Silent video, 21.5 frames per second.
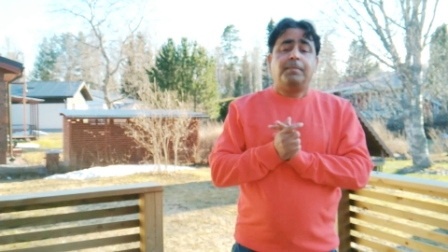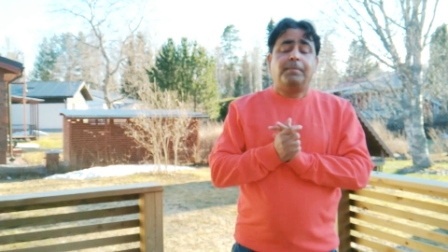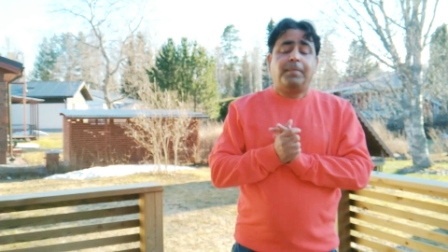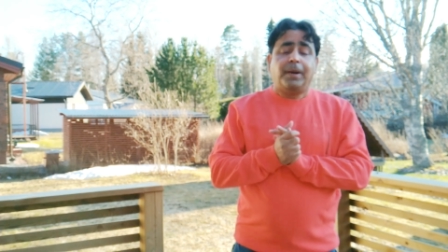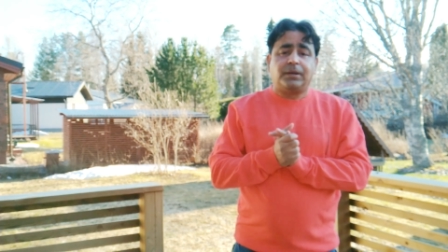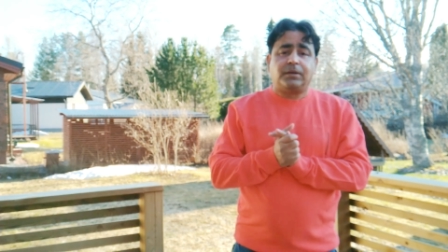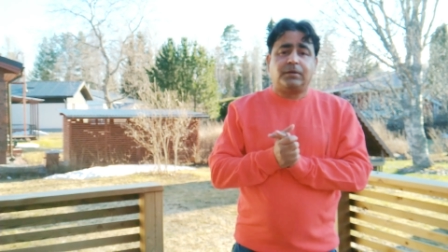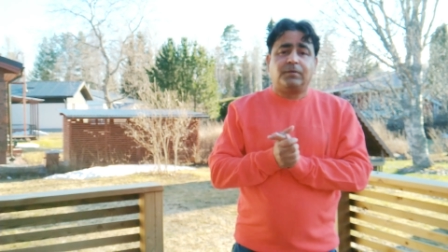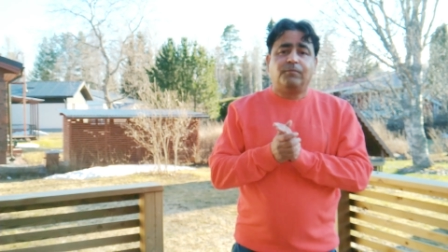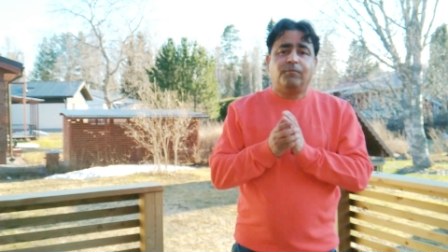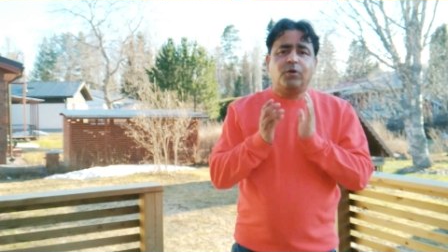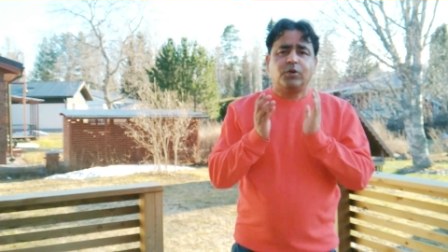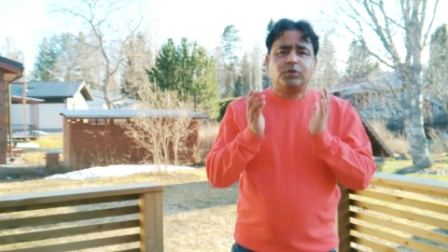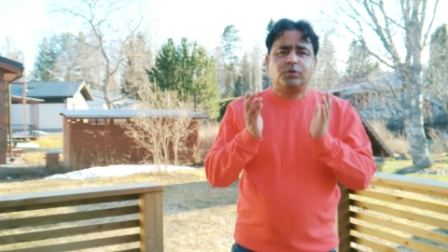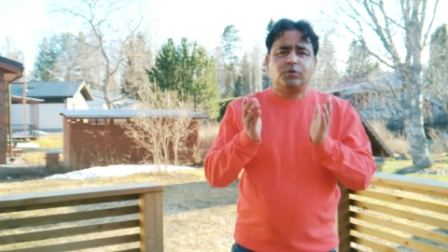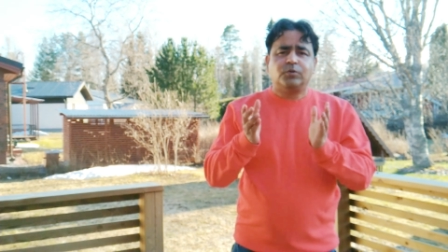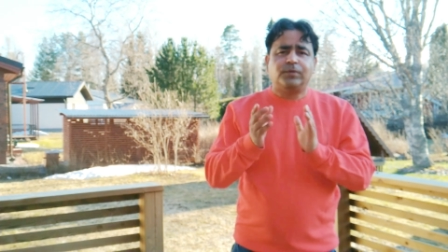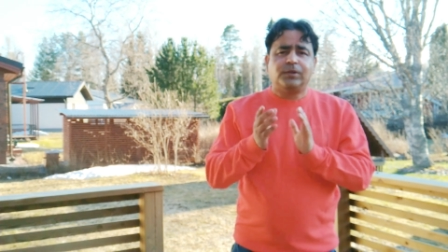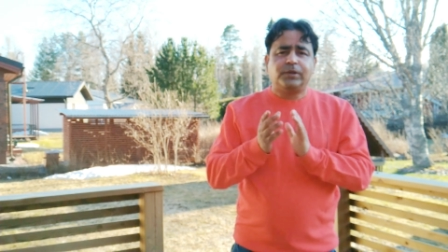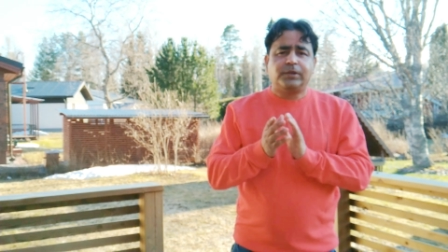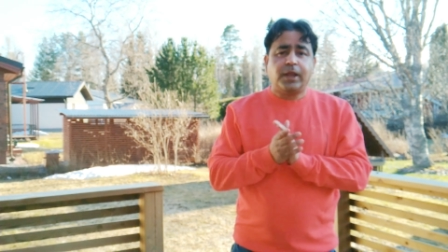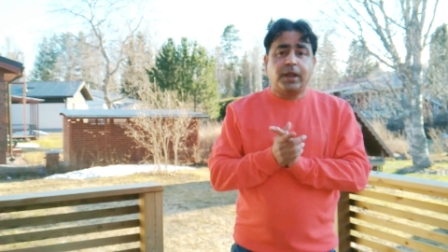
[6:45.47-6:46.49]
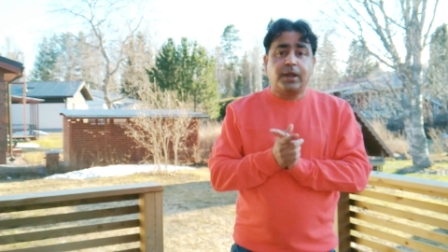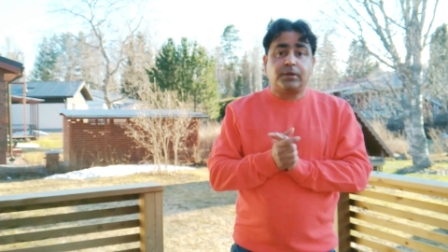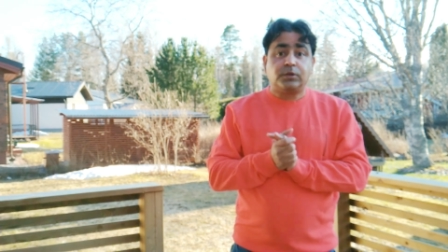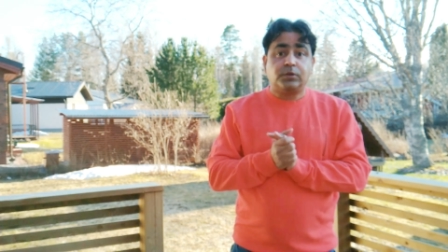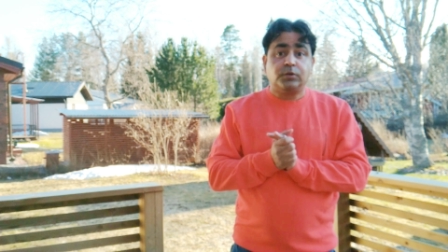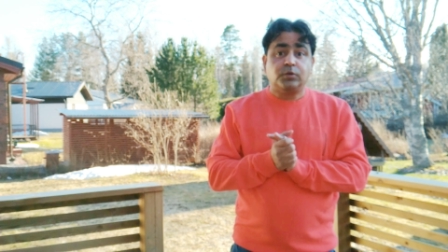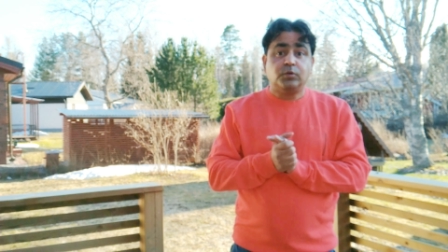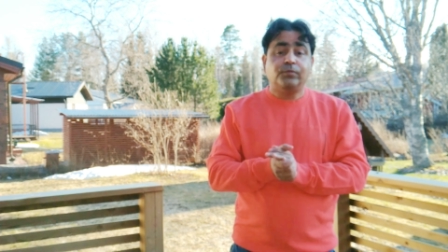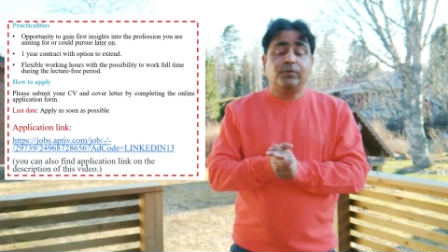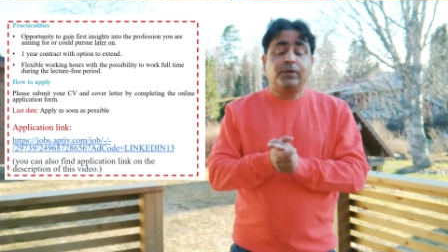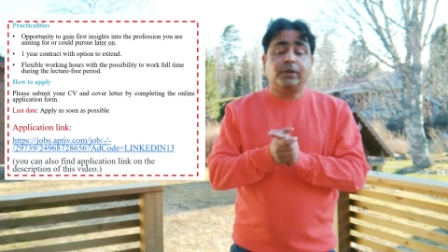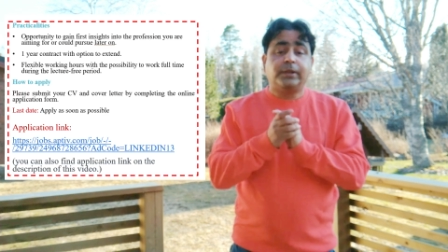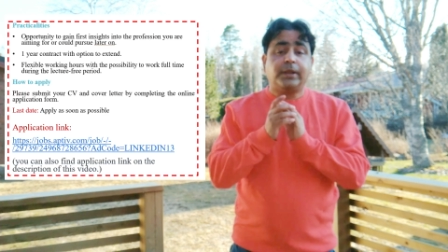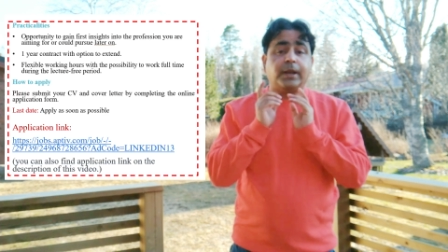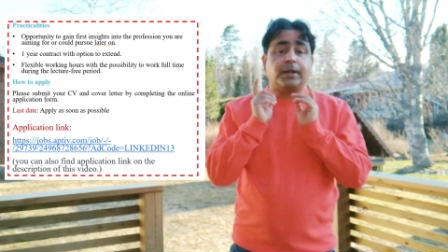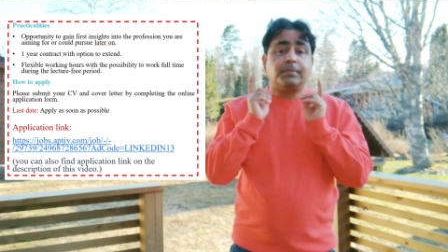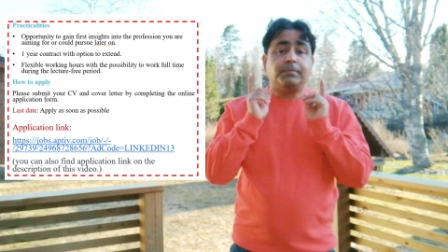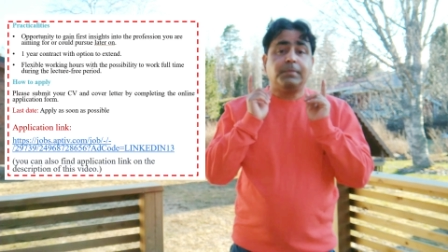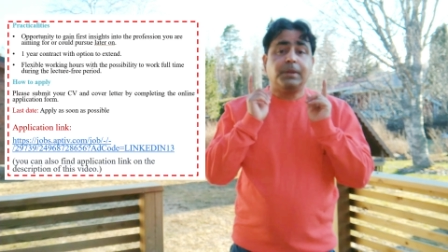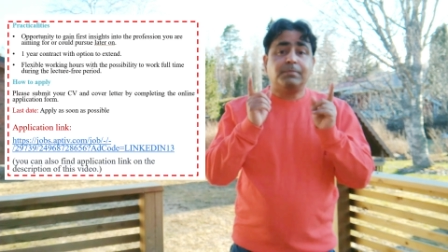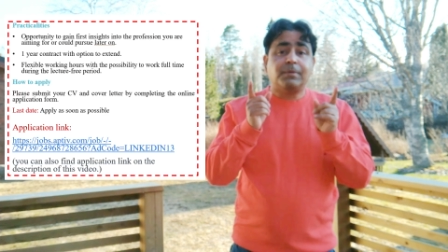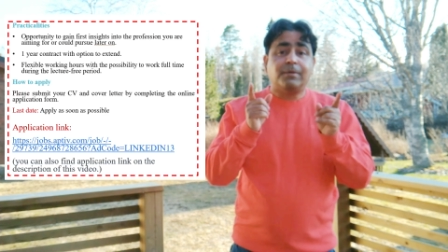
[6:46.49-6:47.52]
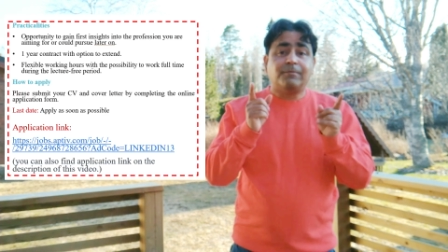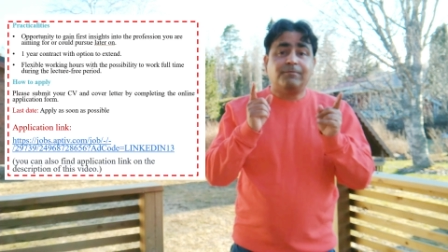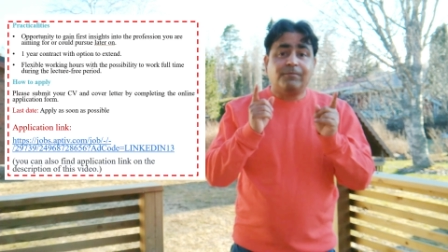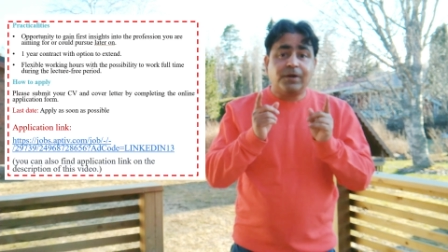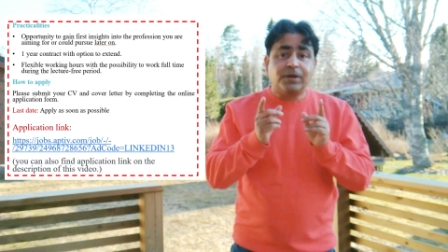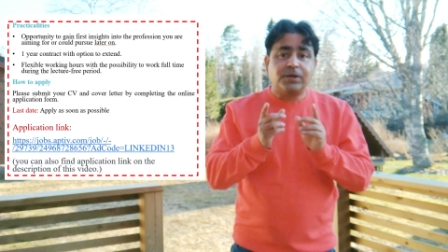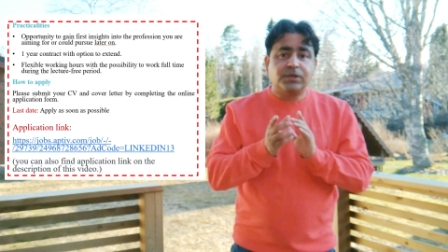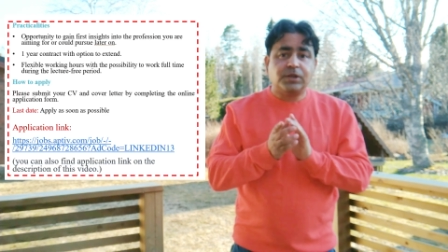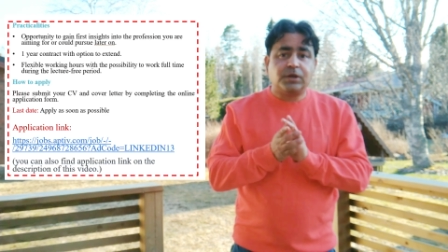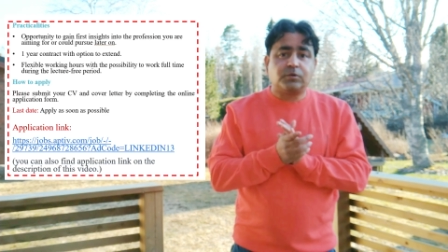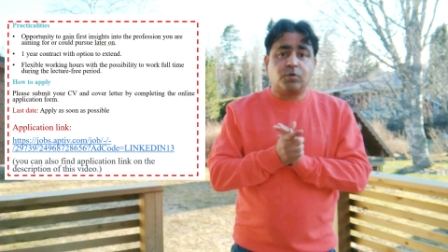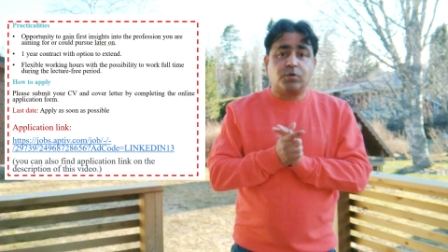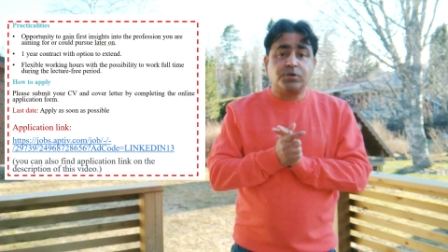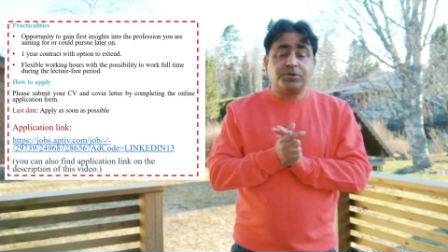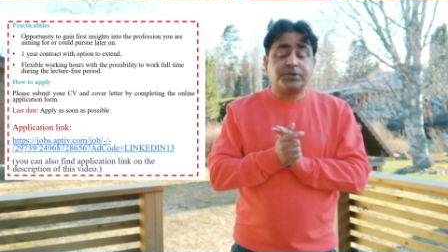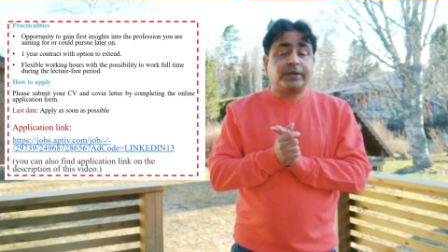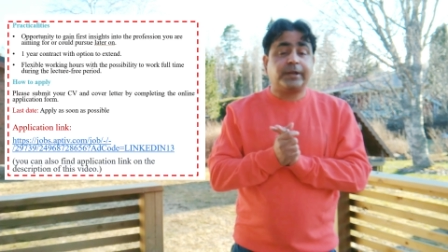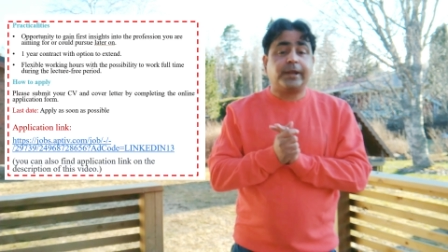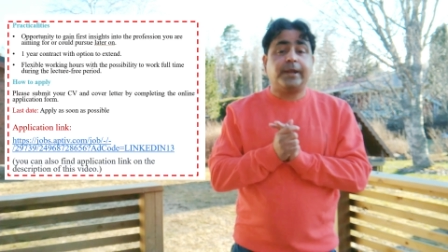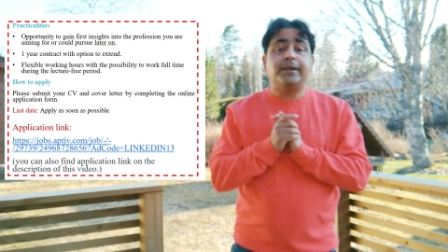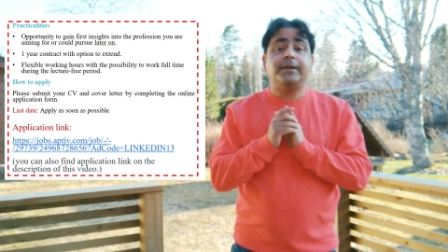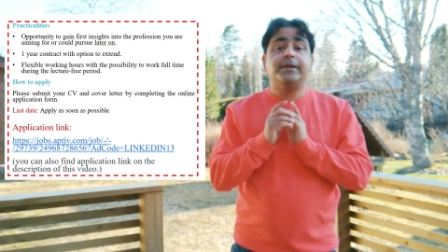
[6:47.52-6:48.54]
But what you will get minimum 1 year contract.